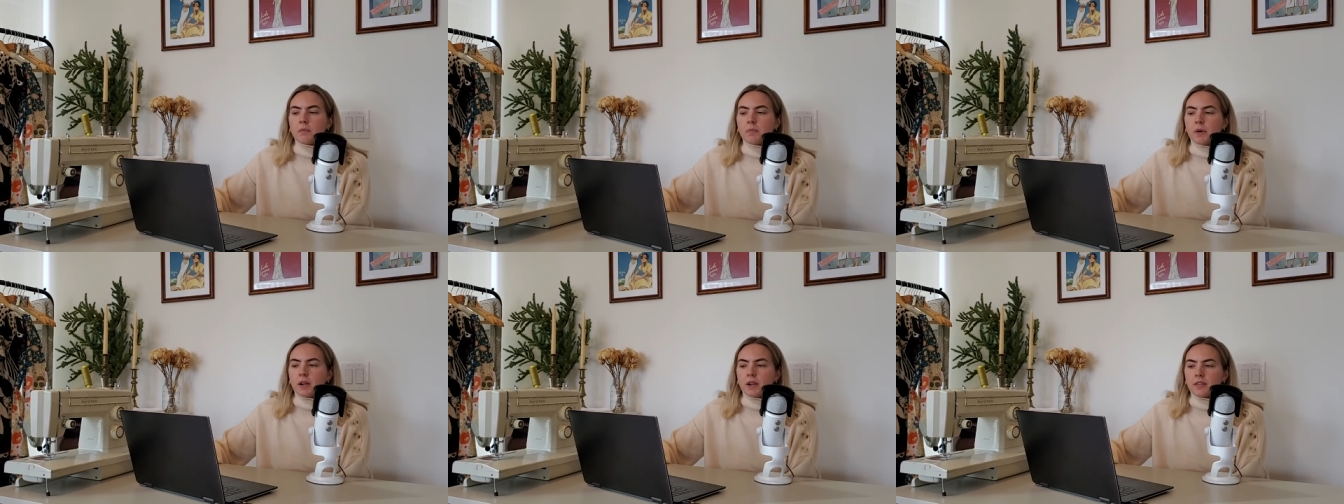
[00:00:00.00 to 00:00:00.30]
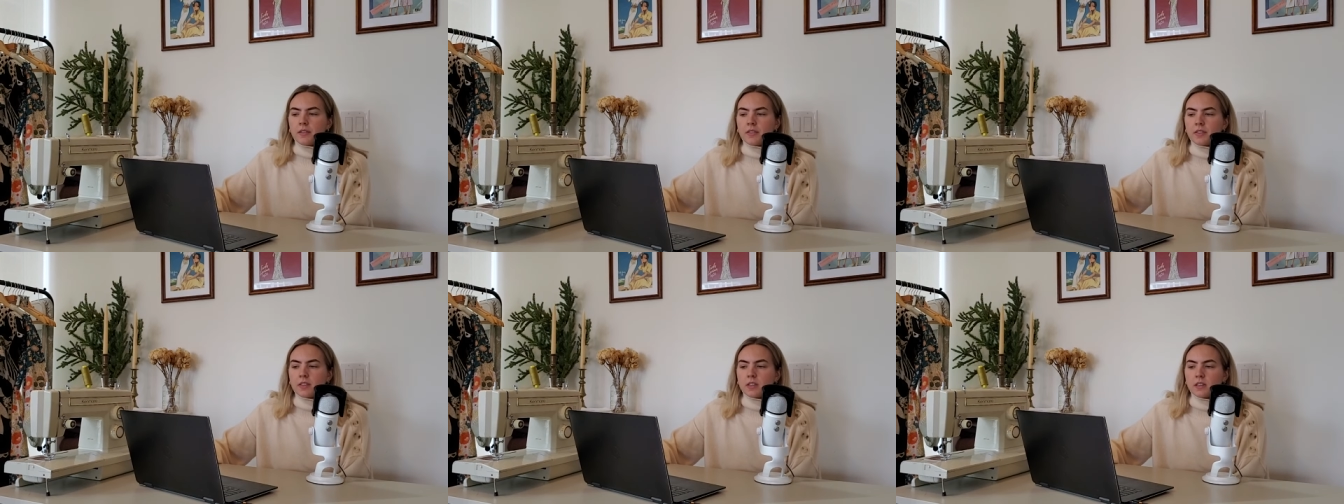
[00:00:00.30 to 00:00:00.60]

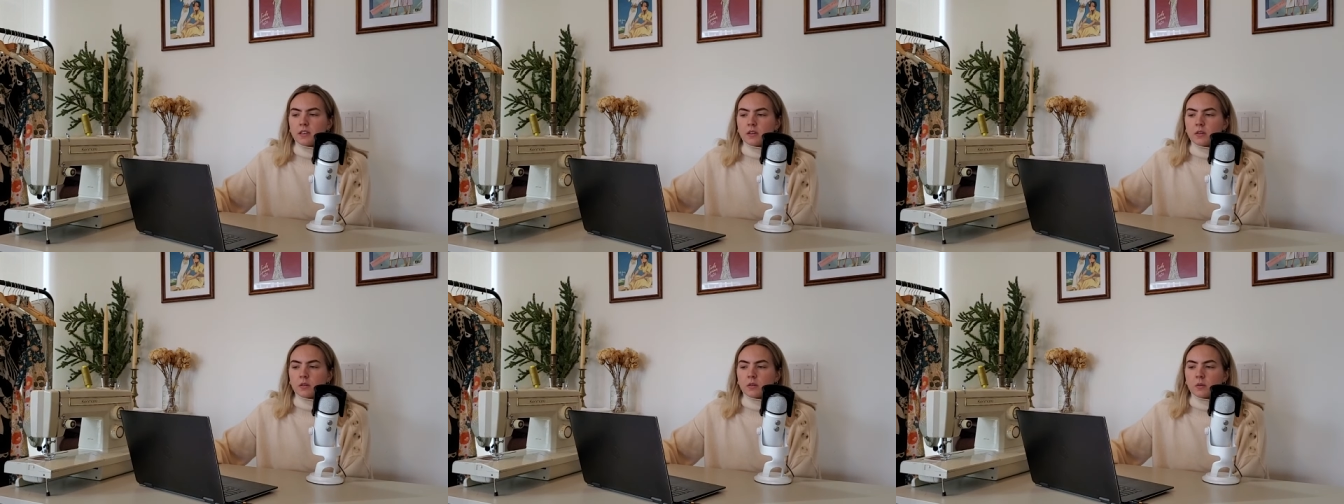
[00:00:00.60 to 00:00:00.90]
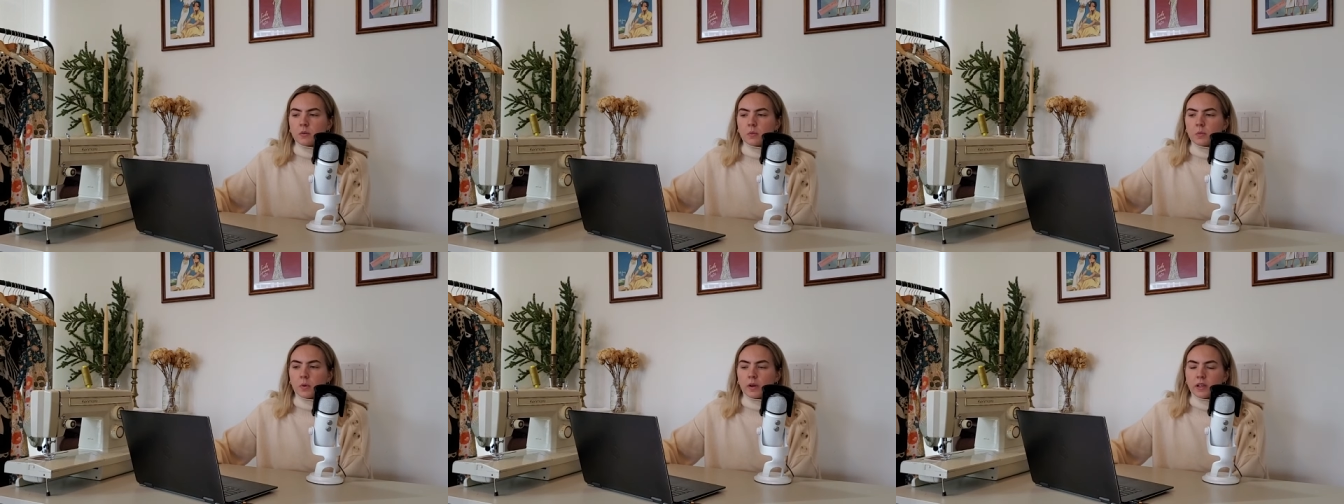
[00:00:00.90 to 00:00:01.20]
but the
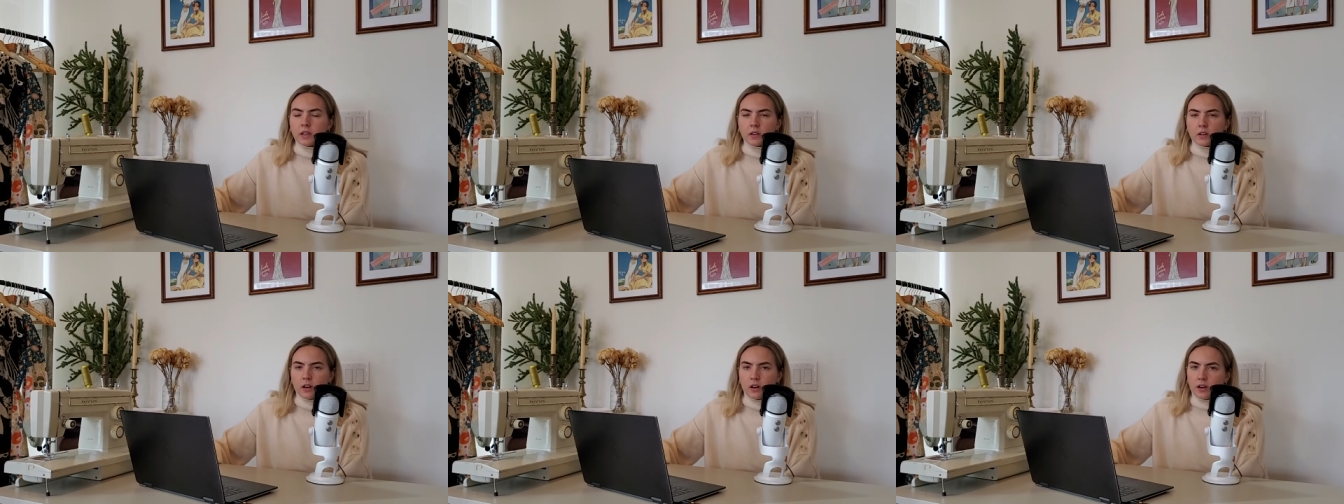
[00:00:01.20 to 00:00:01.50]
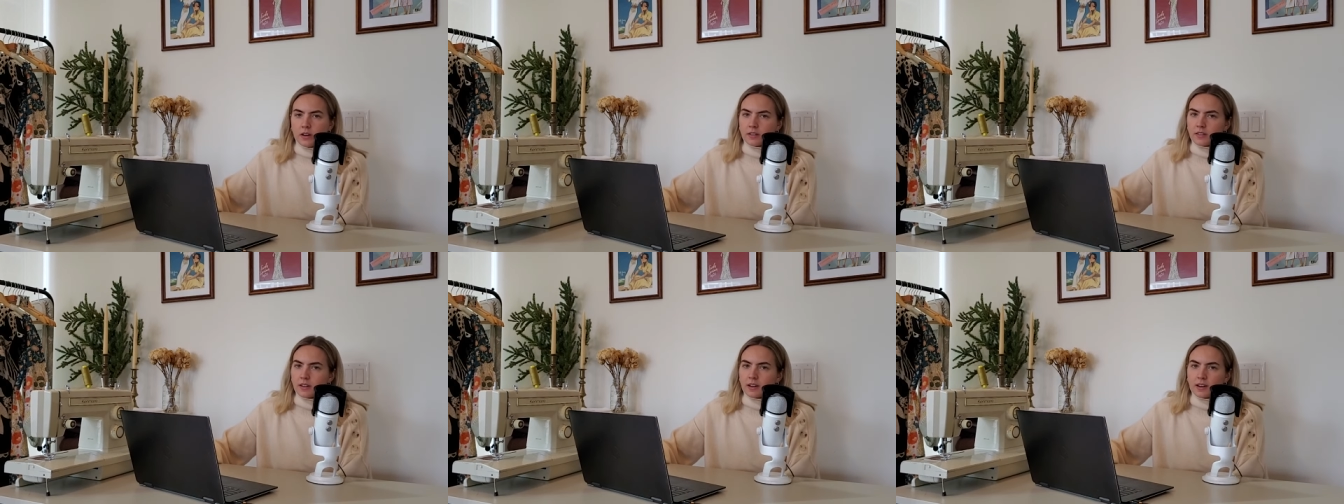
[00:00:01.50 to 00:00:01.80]
white
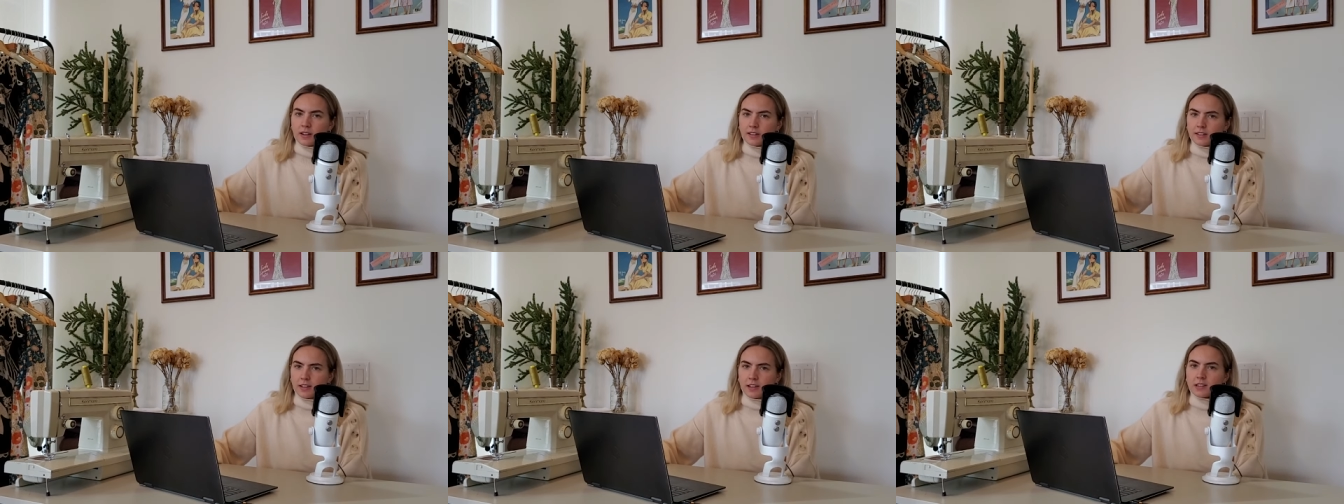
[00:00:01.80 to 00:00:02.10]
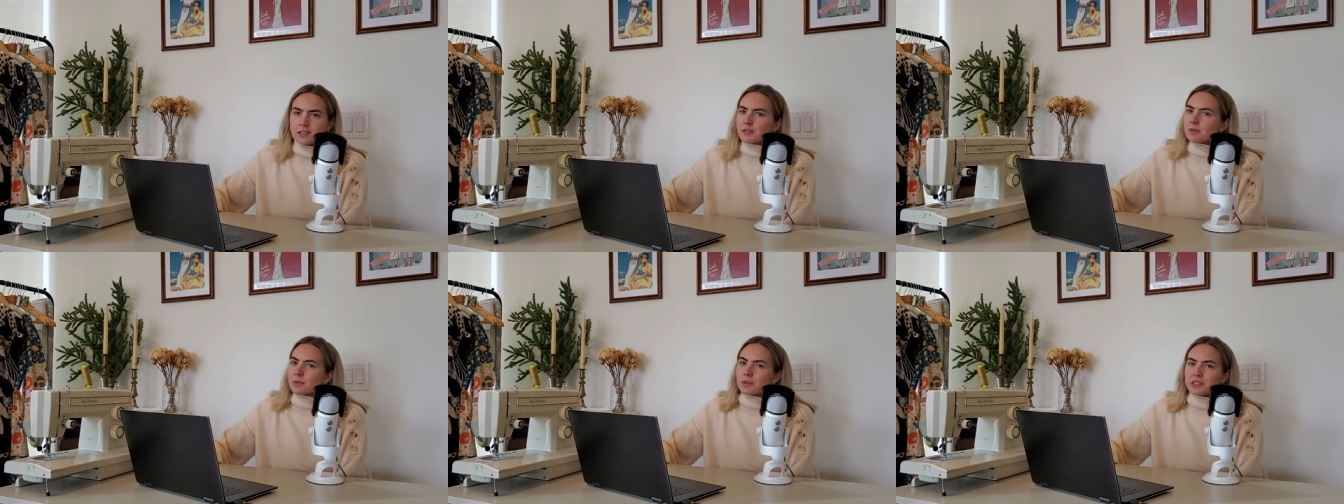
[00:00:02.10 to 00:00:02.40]
cotton that I
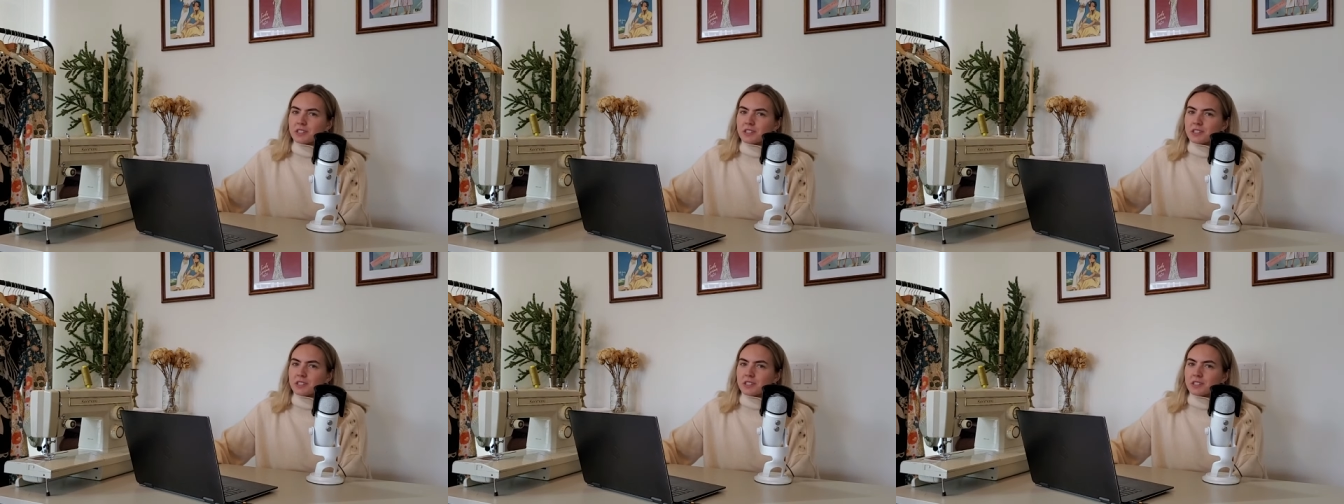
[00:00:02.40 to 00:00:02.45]
lined it